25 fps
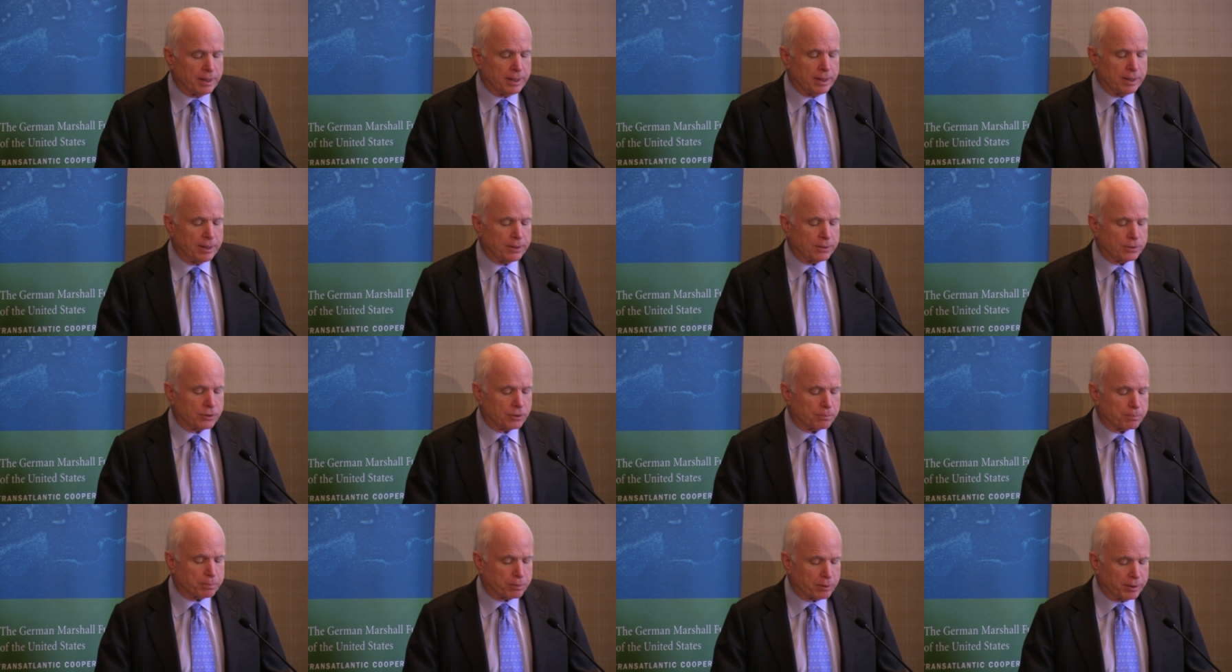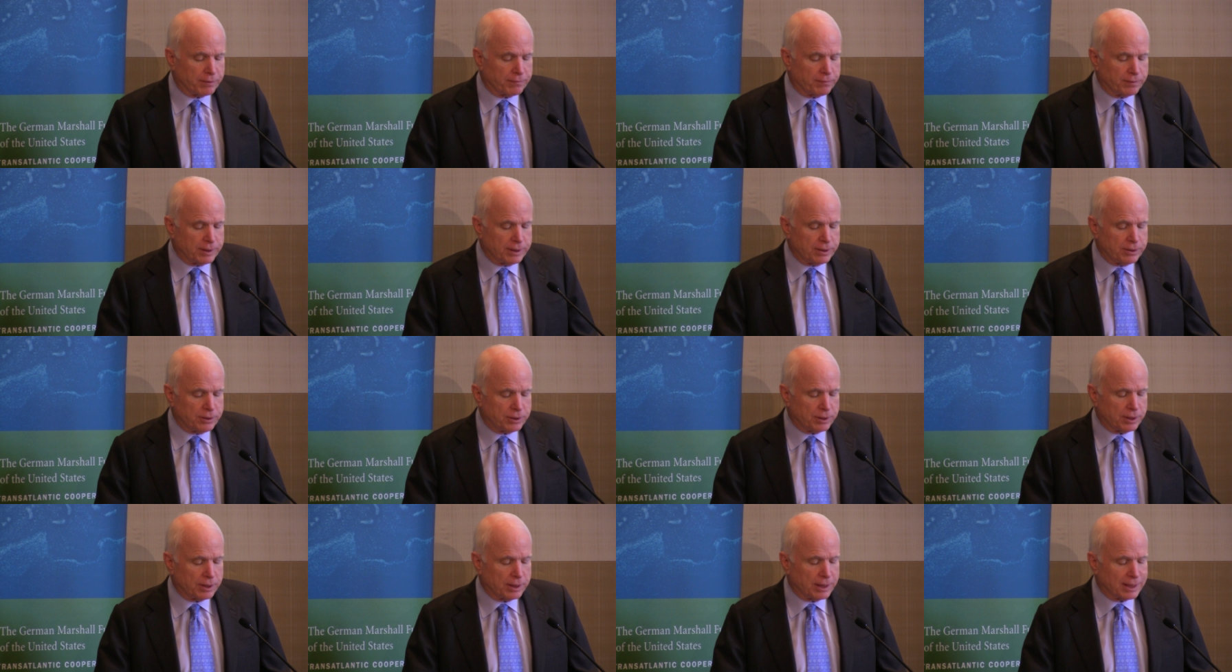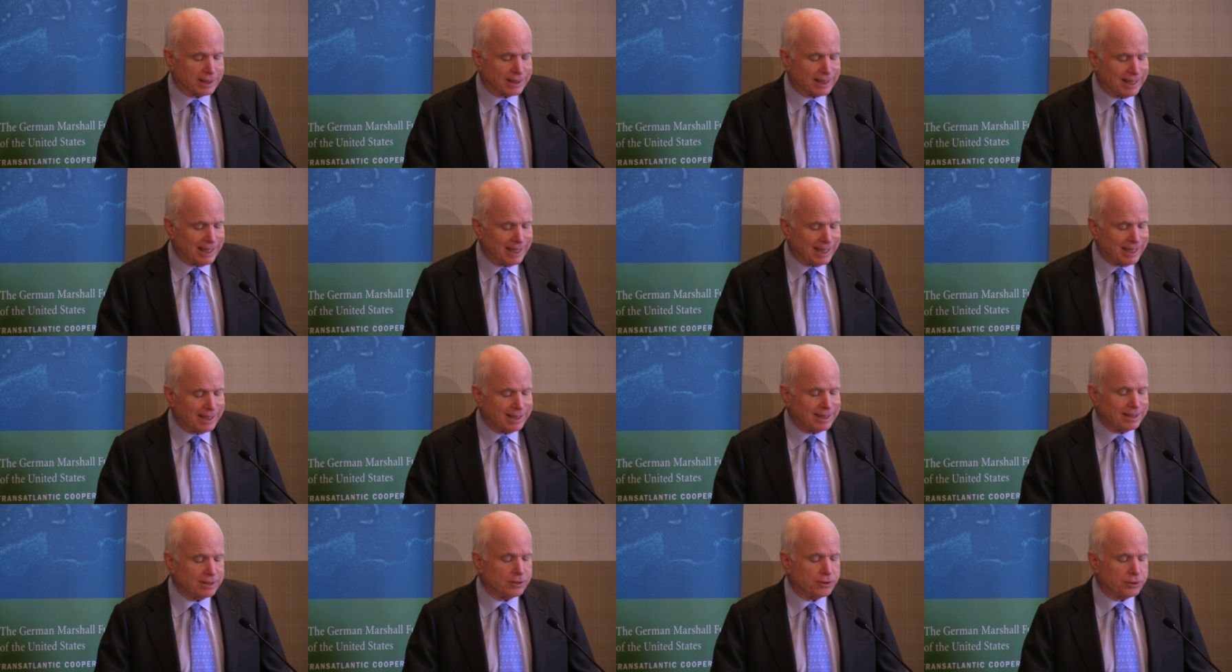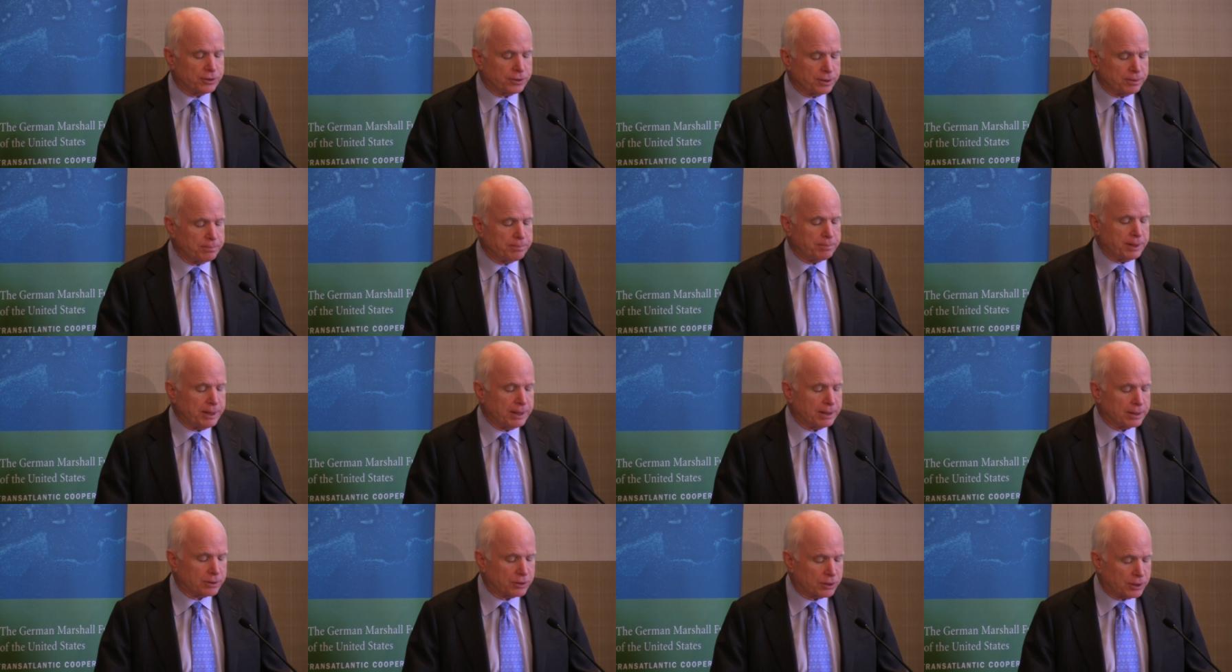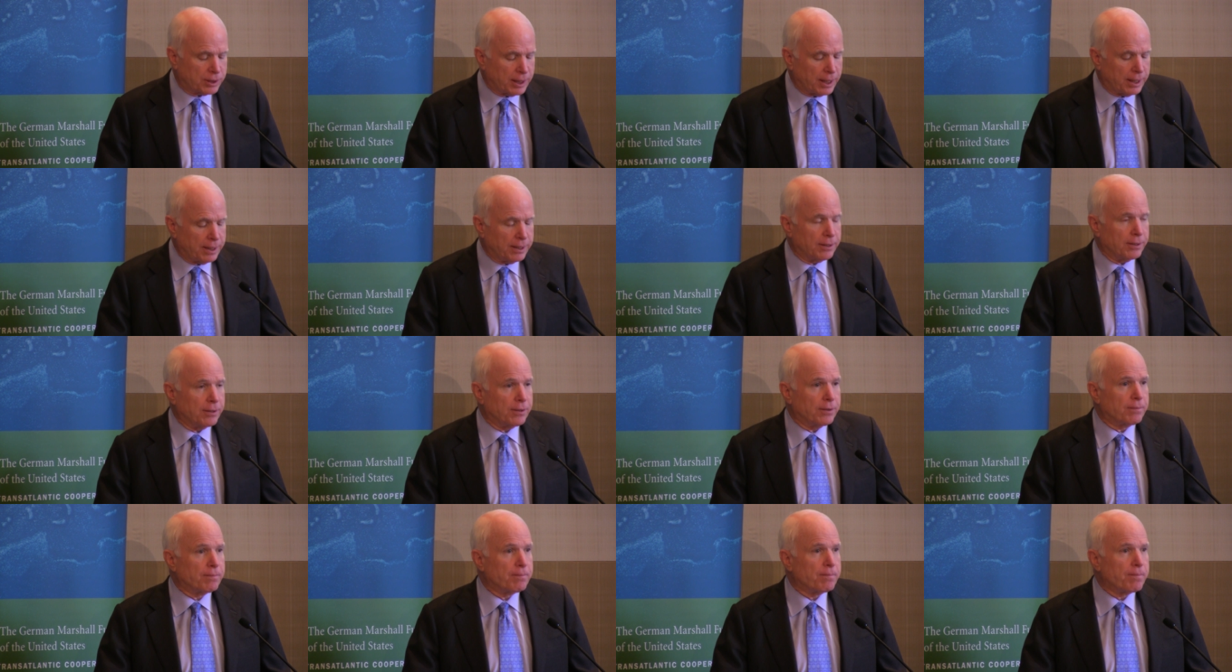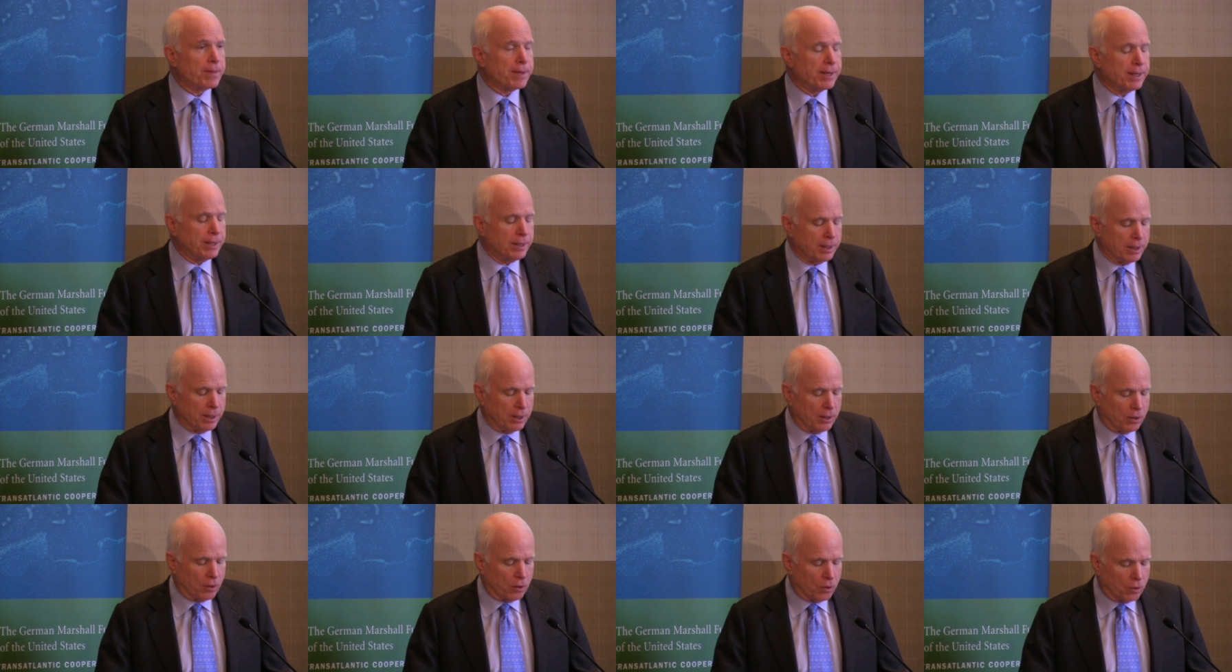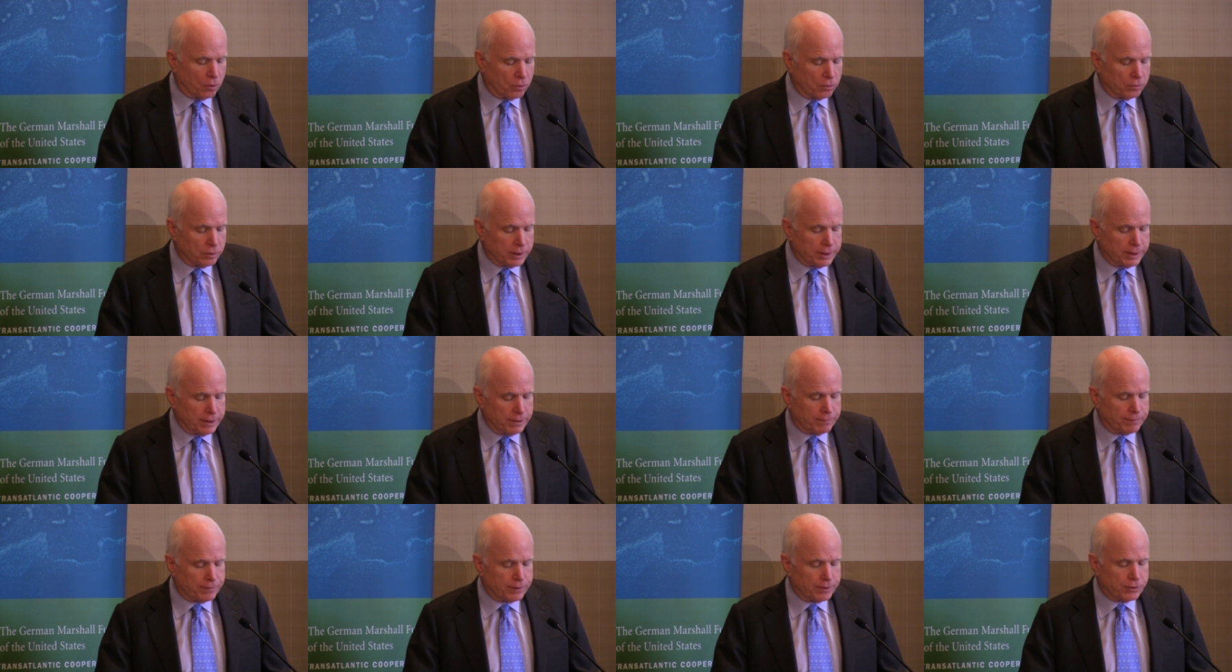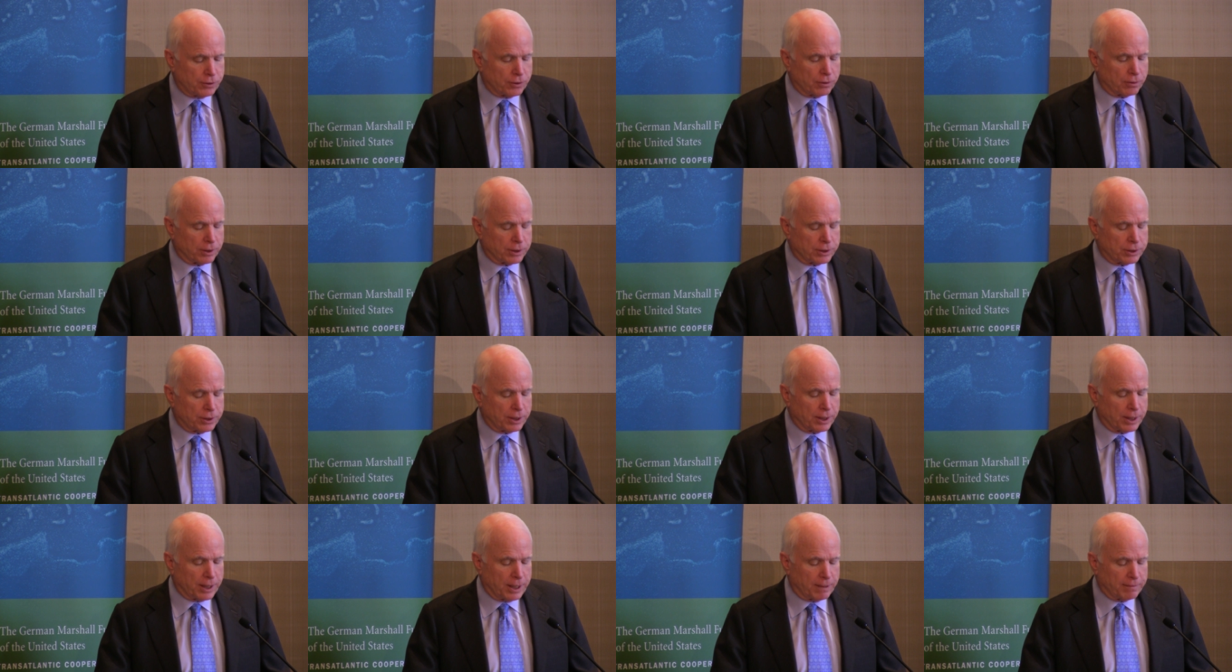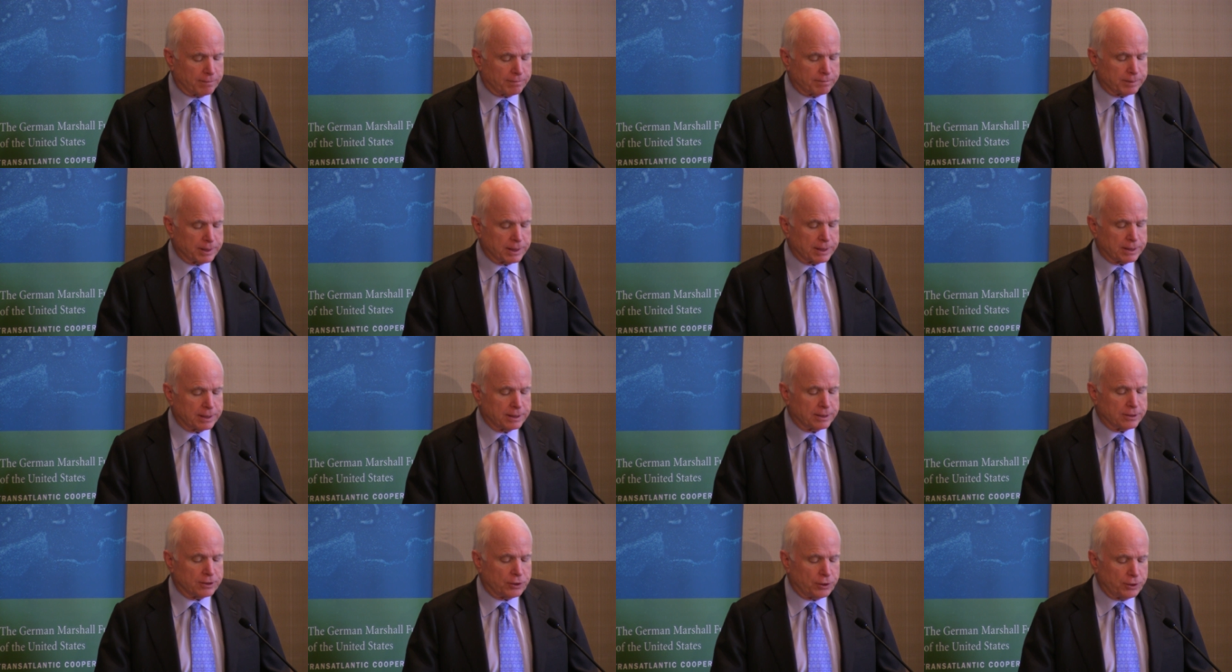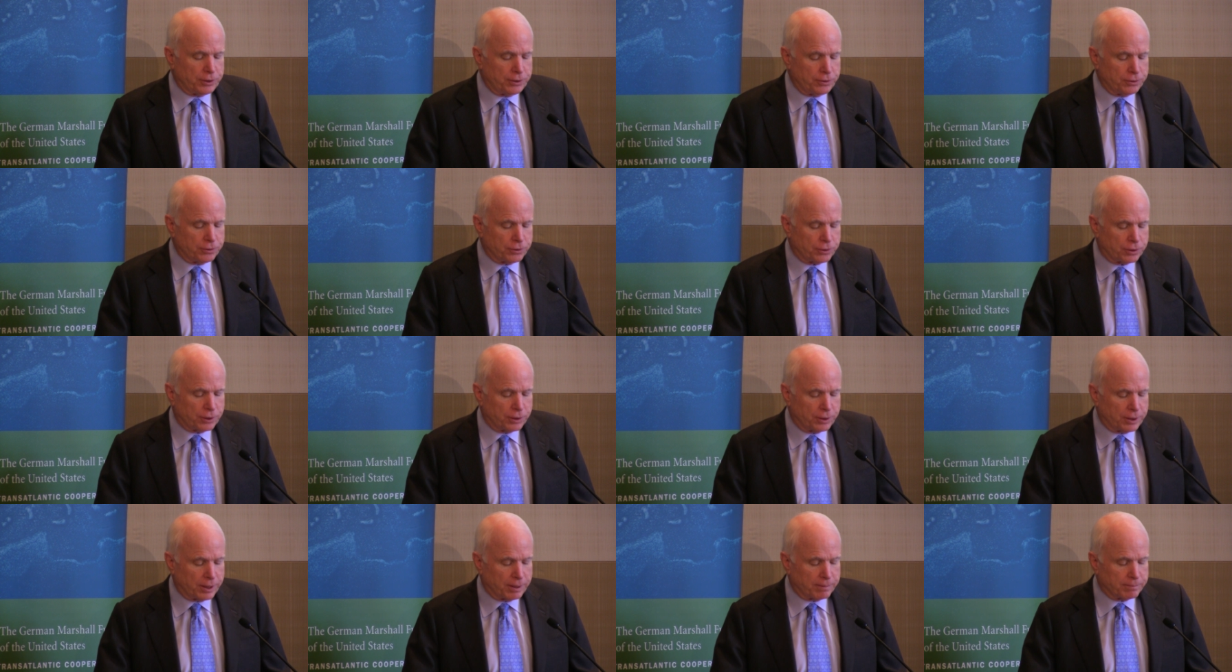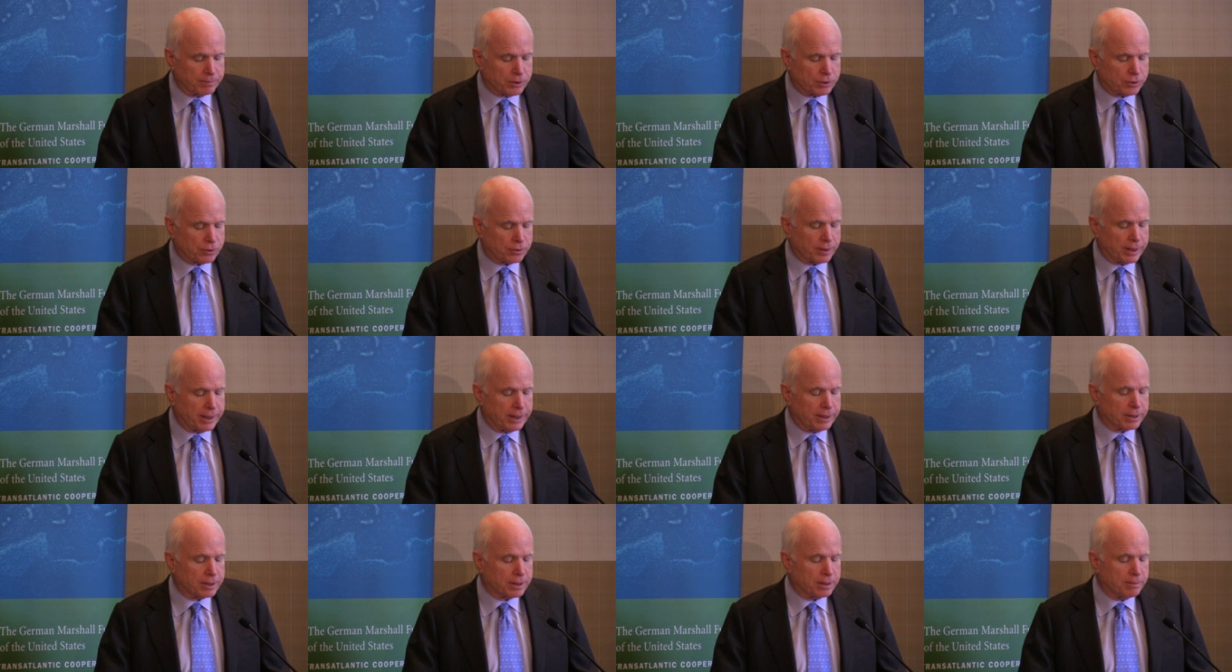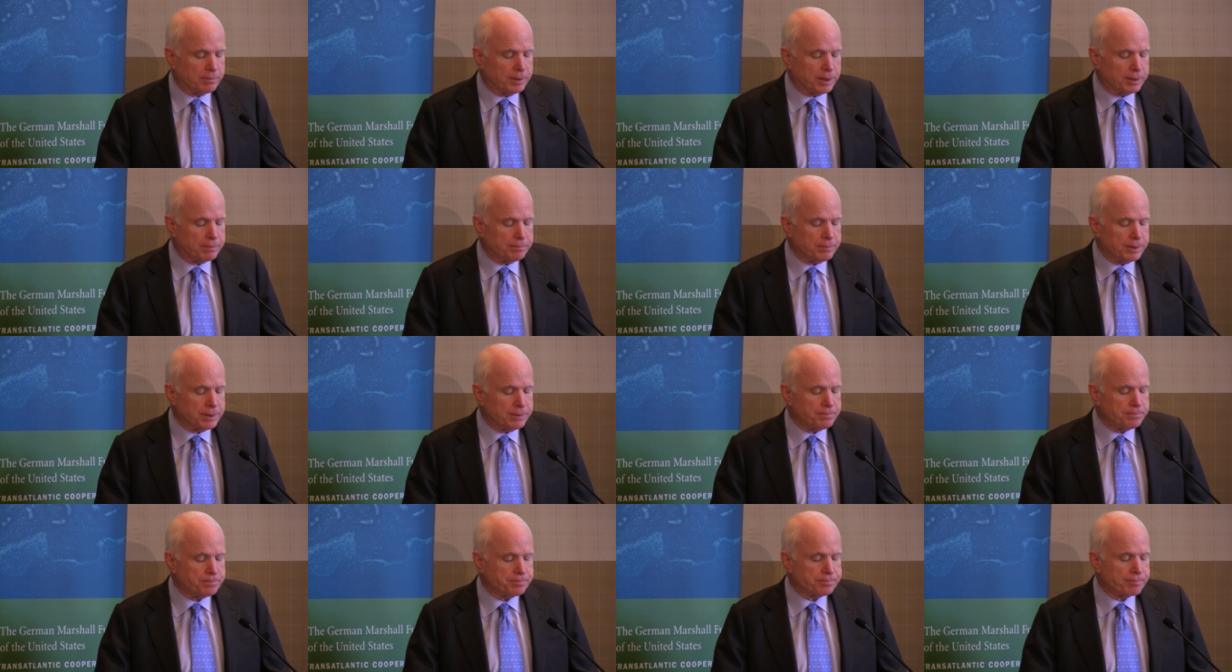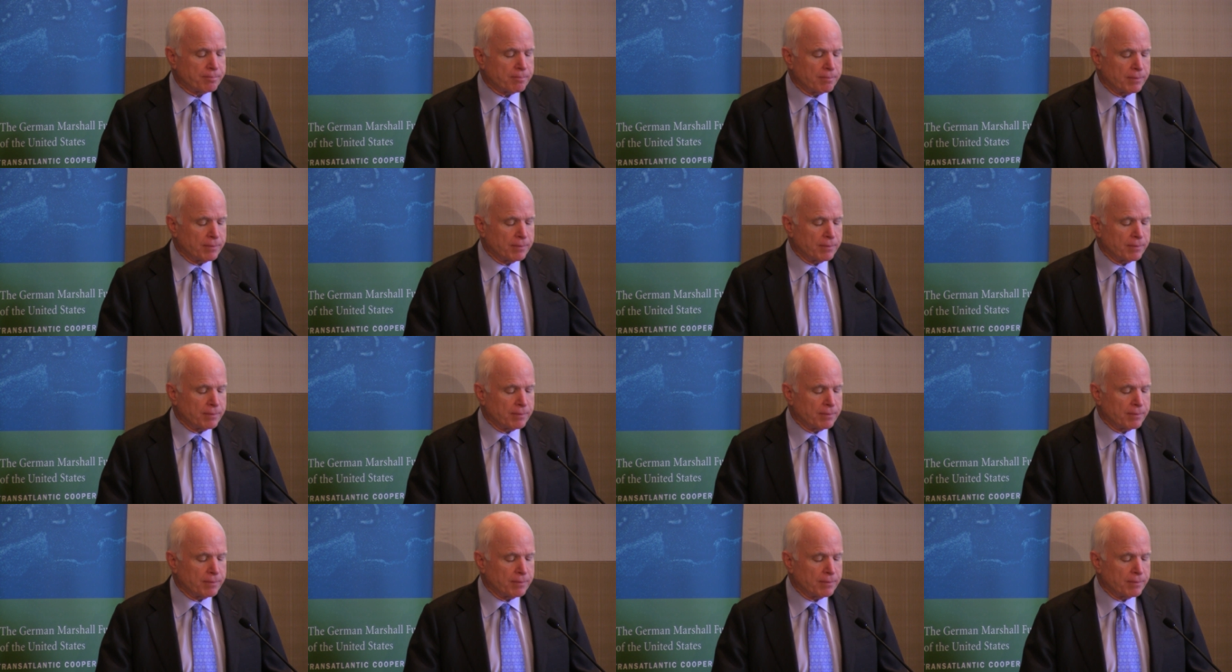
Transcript: It is a privilege that can and should be extended only if the Georgian government continues to demonstrate a commitment